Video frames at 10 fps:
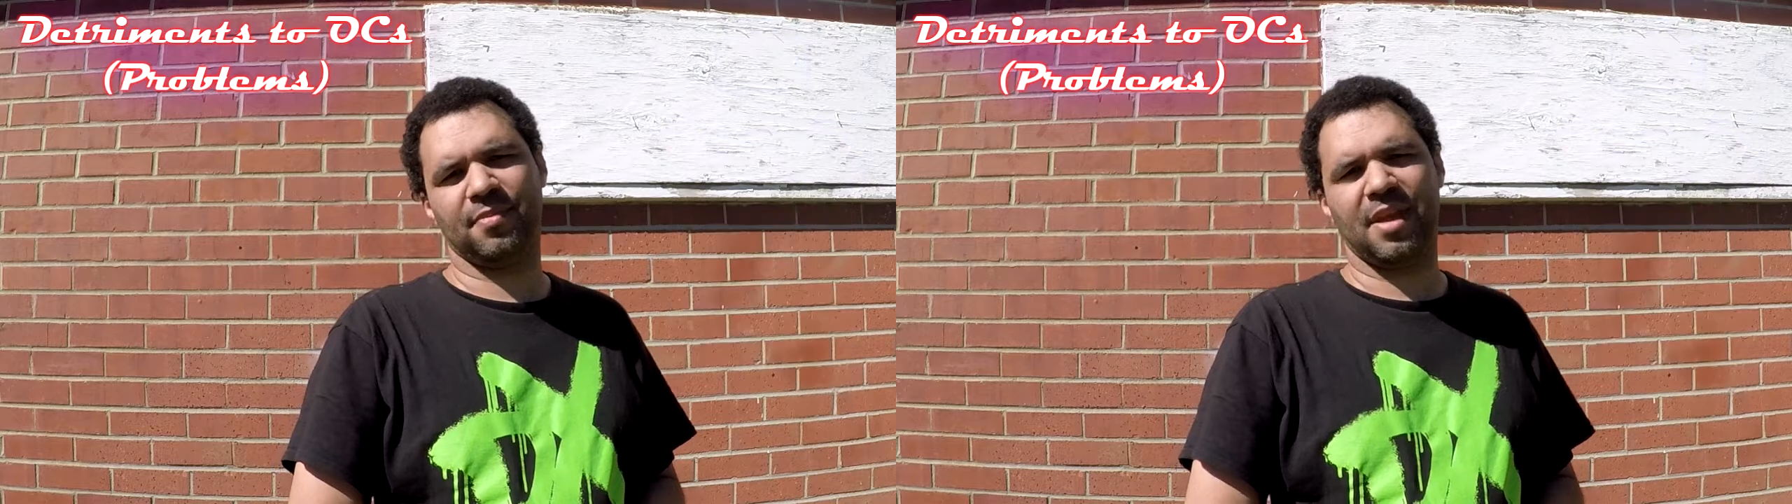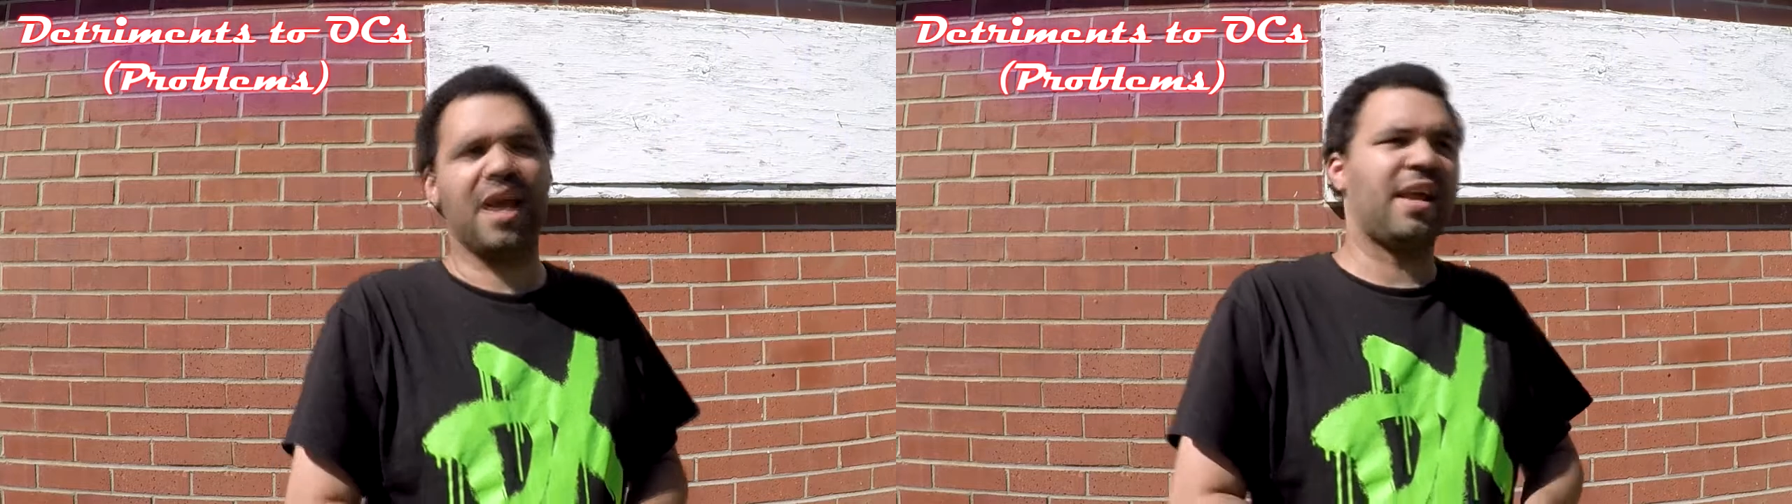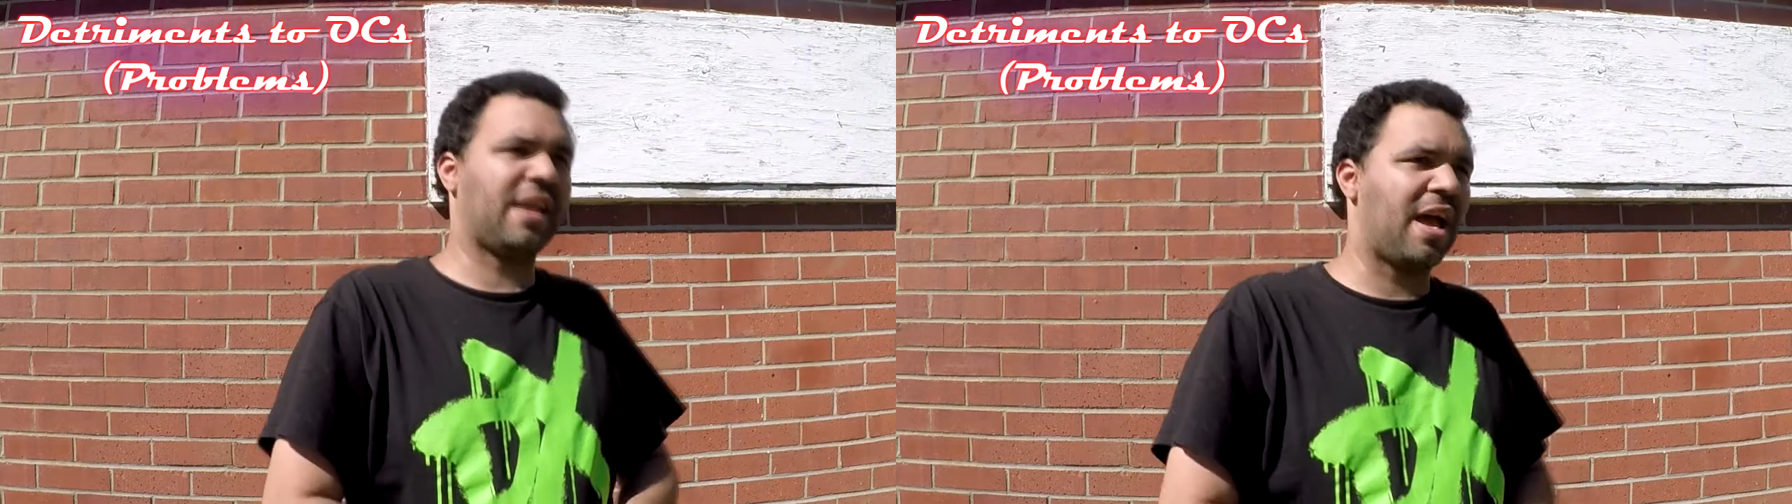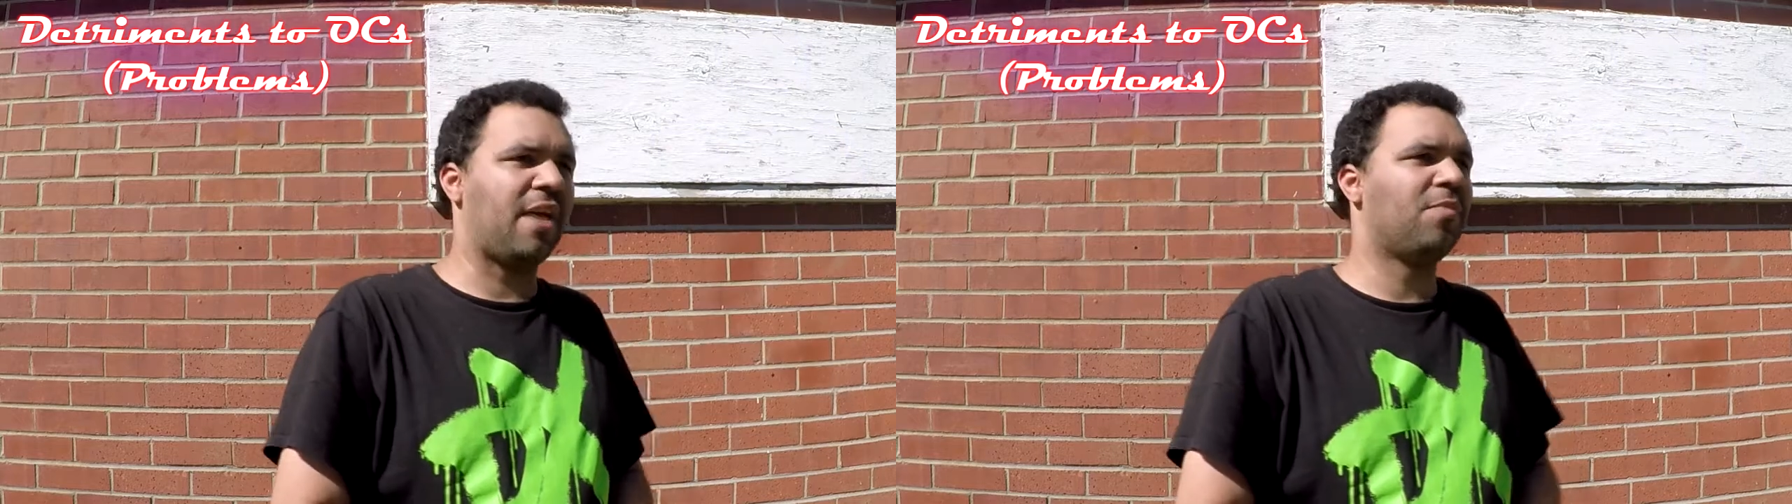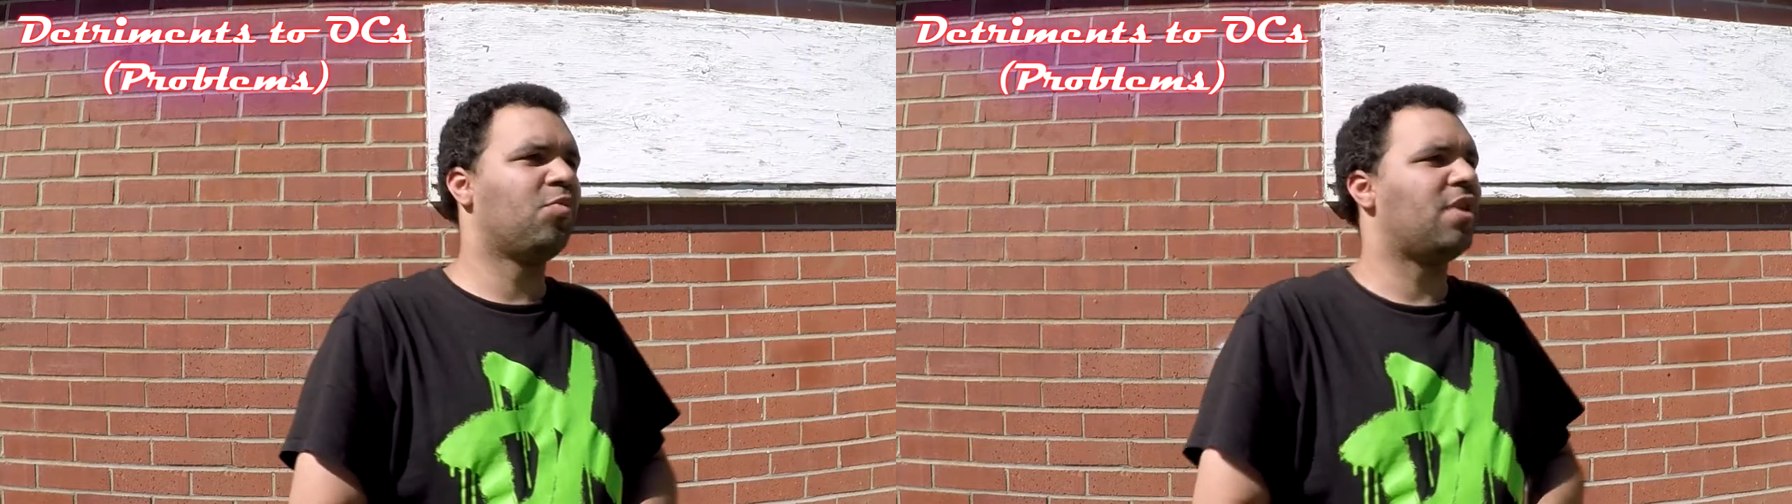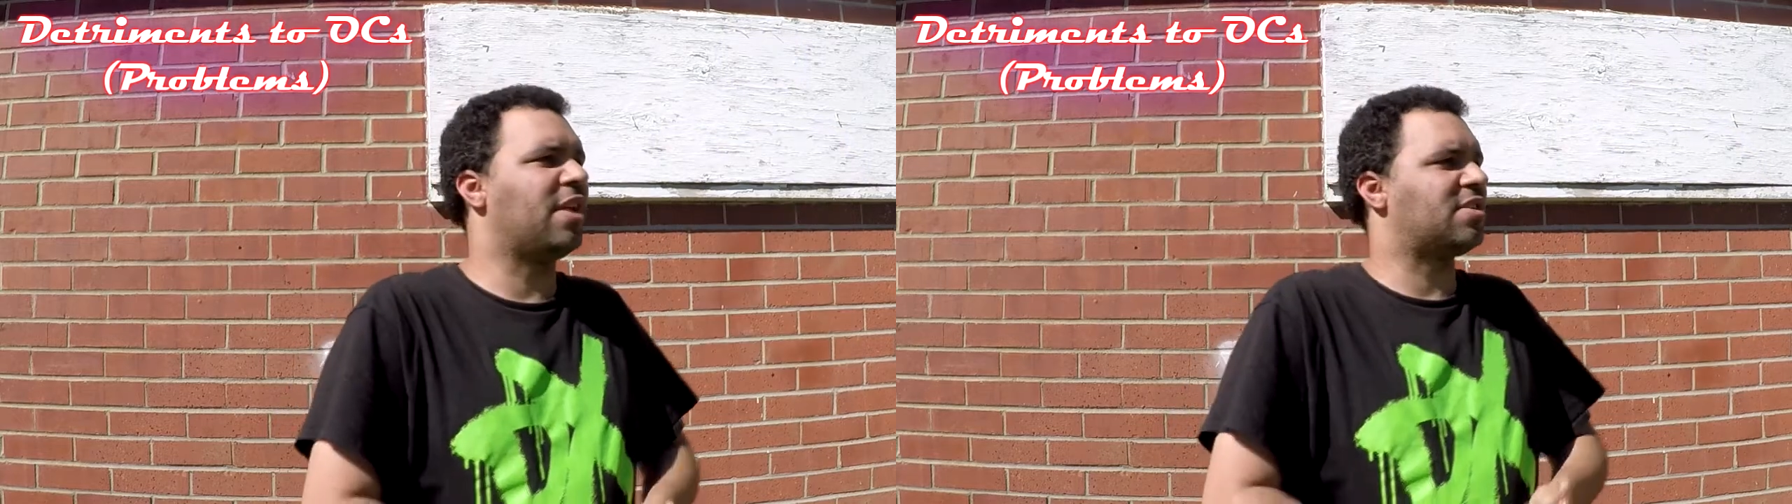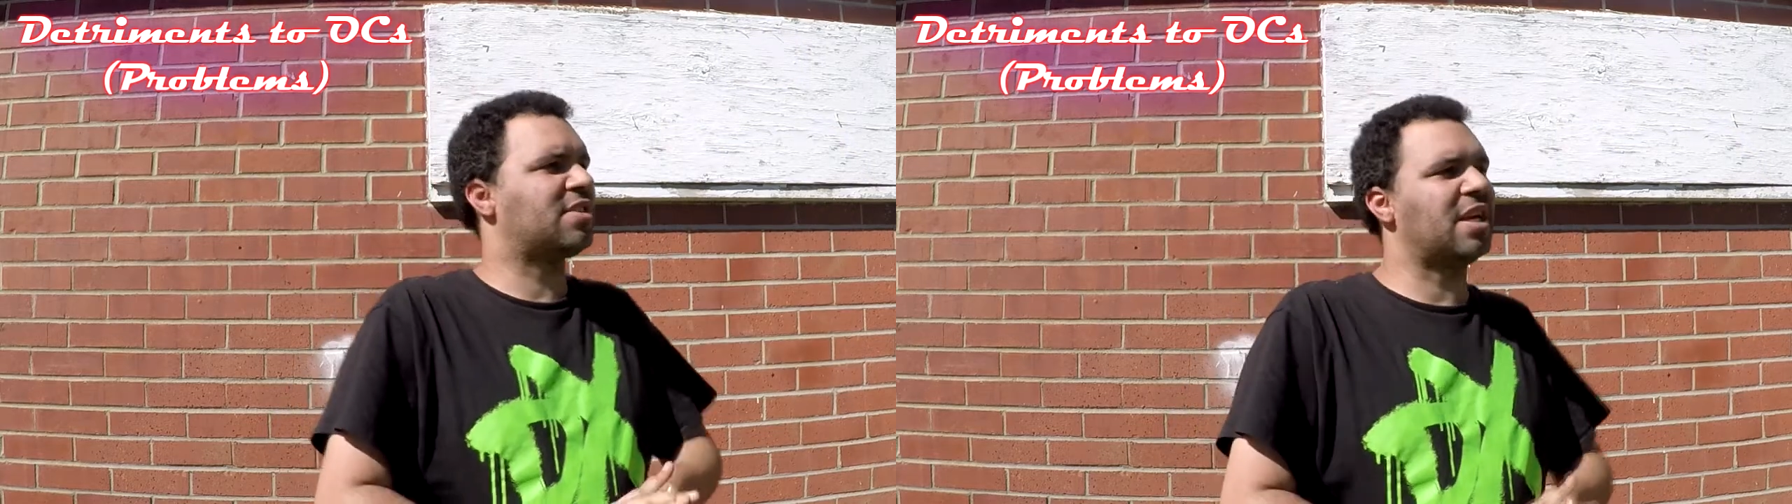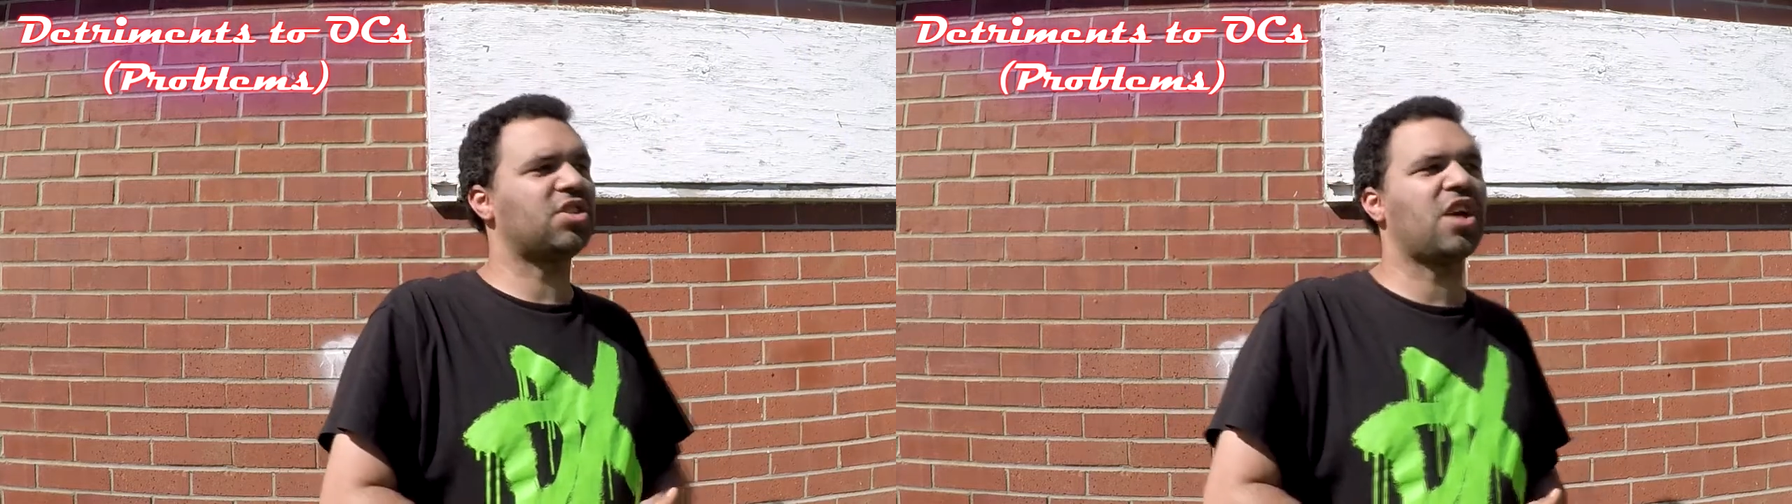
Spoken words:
And again, it's such